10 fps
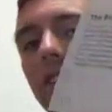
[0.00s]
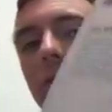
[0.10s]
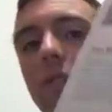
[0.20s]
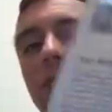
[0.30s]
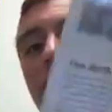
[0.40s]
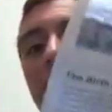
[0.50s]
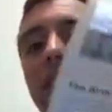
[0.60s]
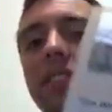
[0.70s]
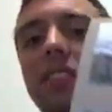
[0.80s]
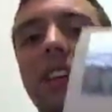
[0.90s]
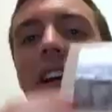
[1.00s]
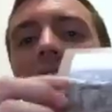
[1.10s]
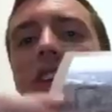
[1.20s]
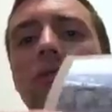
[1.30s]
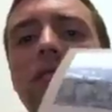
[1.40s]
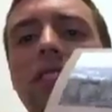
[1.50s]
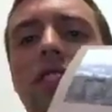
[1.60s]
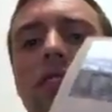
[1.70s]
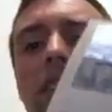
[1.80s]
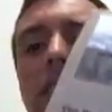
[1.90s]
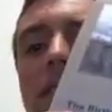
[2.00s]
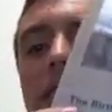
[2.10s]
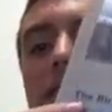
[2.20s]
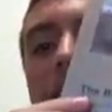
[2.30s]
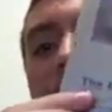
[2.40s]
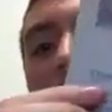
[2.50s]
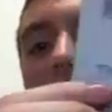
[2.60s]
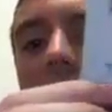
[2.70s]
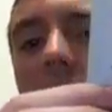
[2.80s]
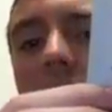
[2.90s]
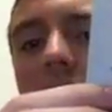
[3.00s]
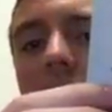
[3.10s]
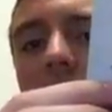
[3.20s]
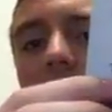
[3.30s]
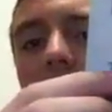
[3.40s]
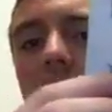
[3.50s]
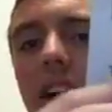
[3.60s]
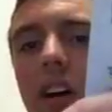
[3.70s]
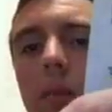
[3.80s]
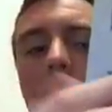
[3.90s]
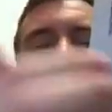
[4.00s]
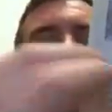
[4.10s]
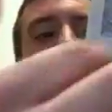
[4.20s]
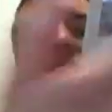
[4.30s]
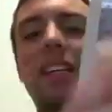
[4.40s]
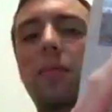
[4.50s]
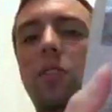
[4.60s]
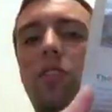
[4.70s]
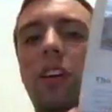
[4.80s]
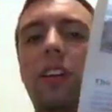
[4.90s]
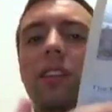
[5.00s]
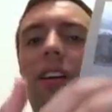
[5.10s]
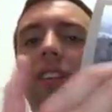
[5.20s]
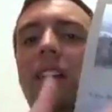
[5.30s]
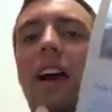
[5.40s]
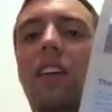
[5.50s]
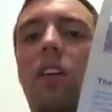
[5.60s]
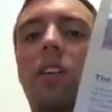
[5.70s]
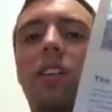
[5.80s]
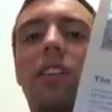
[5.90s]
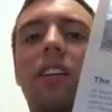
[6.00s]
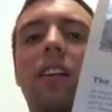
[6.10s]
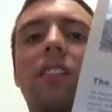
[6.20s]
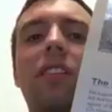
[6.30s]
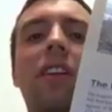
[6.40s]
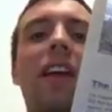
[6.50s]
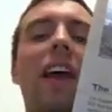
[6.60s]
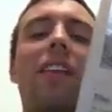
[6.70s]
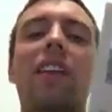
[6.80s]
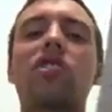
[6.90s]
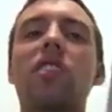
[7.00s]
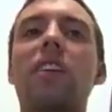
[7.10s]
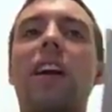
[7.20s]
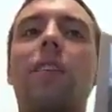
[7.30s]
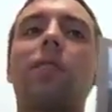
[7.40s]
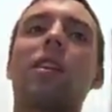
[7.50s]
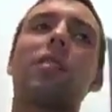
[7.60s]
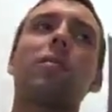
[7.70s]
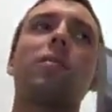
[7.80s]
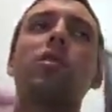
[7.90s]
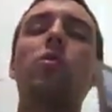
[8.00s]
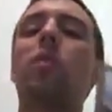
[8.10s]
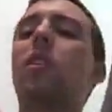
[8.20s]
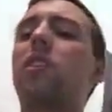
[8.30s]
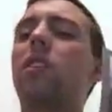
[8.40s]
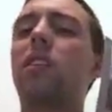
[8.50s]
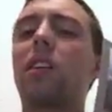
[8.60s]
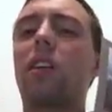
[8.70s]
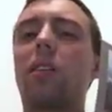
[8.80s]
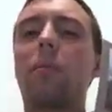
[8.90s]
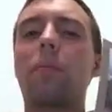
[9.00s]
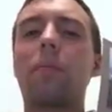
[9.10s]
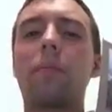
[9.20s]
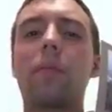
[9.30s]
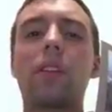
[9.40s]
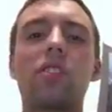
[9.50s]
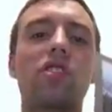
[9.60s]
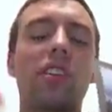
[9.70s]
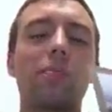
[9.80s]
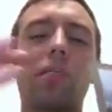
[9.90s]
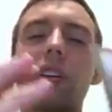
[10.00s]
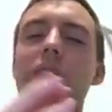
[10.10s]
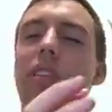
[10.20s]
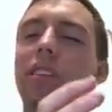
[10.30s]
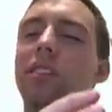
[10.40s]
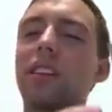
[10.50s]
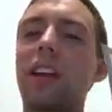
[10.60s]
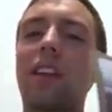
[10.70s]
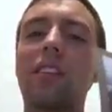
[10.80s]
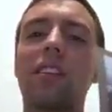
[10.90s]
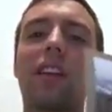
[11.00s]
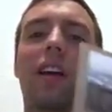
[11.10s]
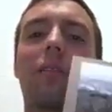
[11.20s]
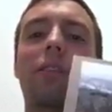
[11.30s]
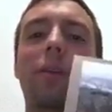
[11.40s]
do the text. I used these greens here in the headings. Some of that same green to tie it all in together. And then I tried to have a lot of unity, try to bring things together and have